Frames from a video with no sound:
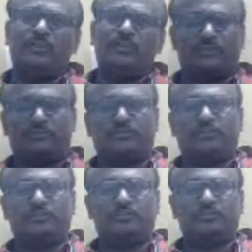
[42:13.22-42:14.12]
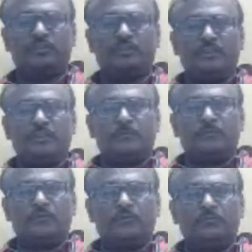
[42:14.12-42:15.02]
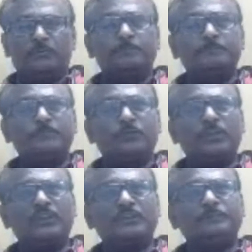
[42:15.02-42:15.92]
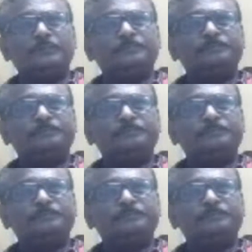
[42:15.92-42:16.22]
to the session judge. But